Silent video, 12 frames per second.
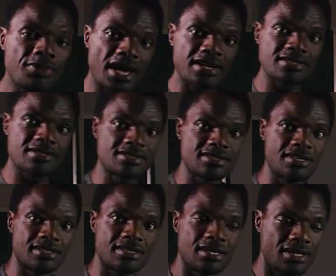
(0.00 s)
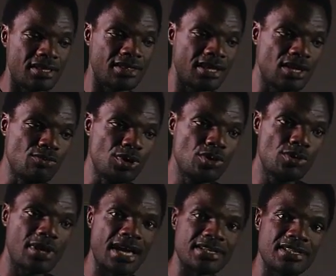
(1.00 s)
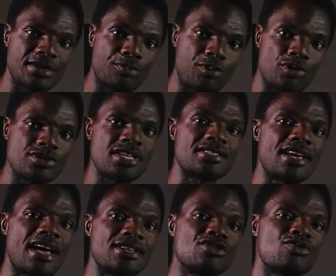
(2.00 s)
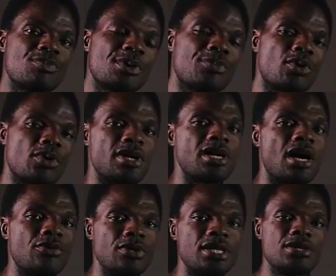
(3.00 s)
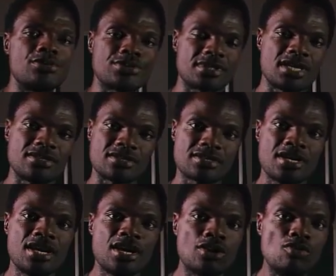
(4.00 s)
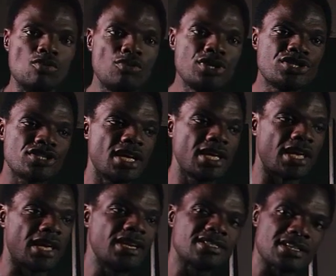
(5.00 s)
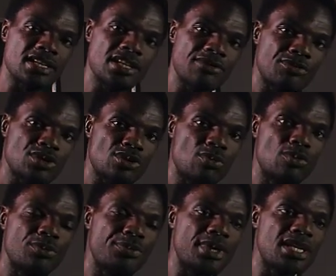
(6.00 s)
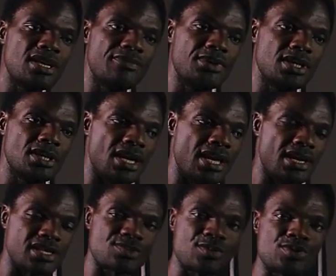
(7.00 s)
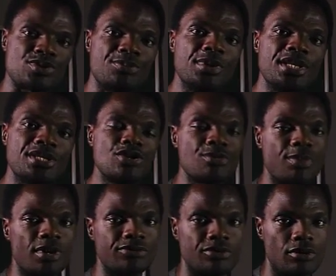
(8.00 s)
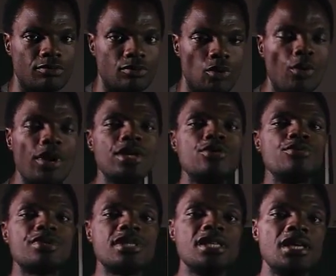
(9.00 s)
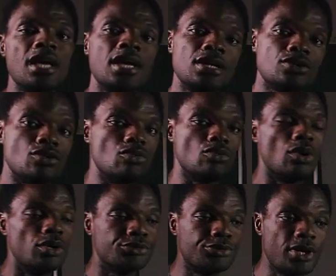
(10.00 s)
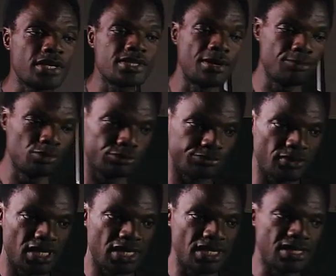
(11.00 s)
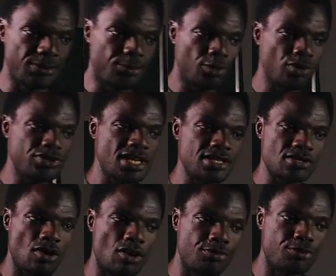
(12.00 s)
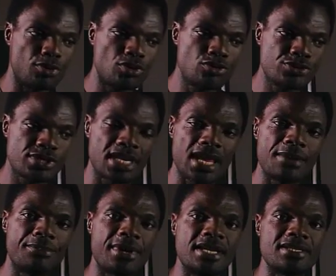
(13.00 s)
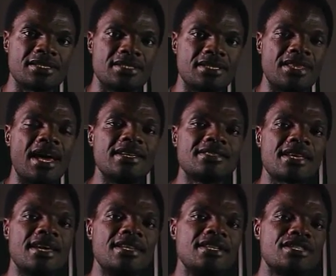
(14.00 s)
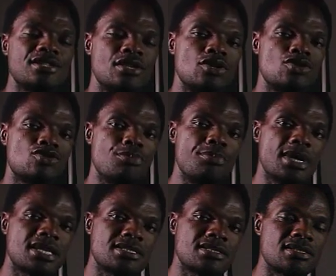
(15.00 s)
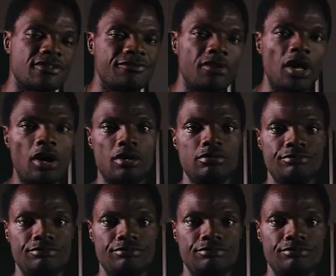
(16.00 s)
there is this need, then we know that the process has to be broken down into stages in which each individual will be given a responsibility to perform or a duty to do. For example, in the process of producing a bread, there is a need to mix the flour.